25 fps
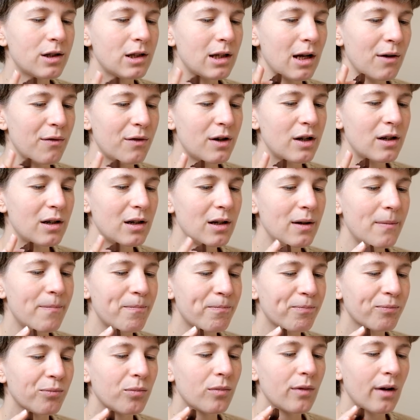
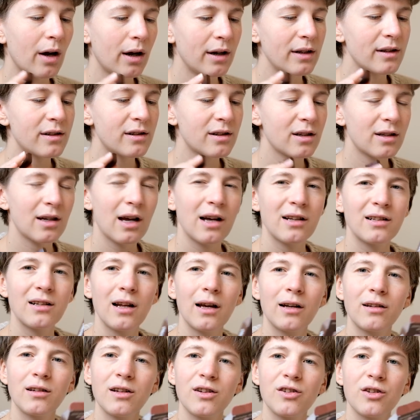definitely nice. It has
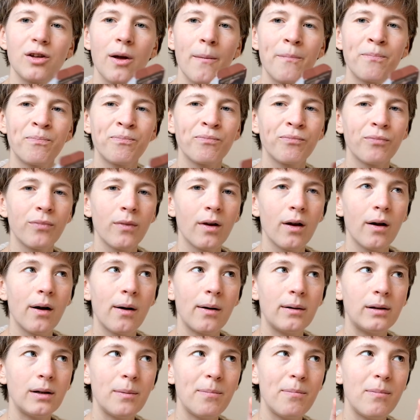like this
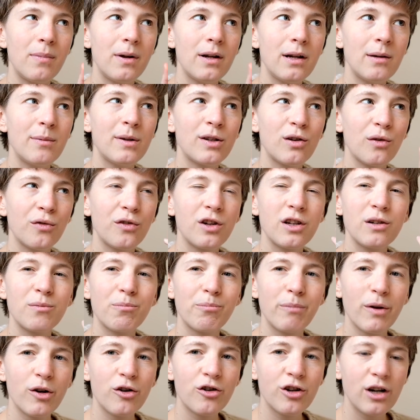a little bit of this
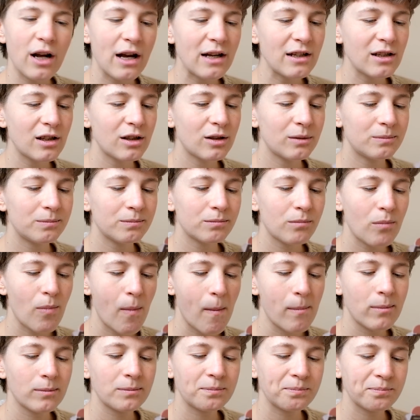bitterness.
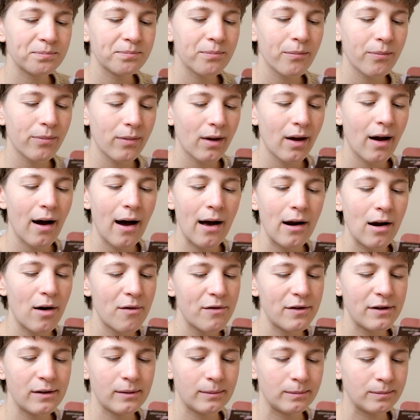I love
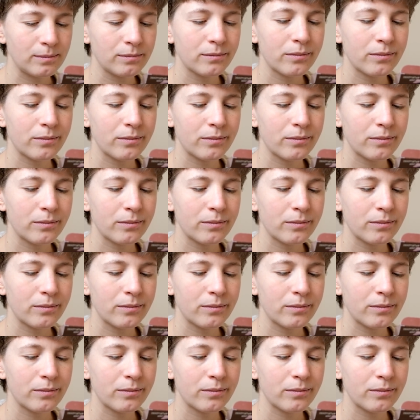it.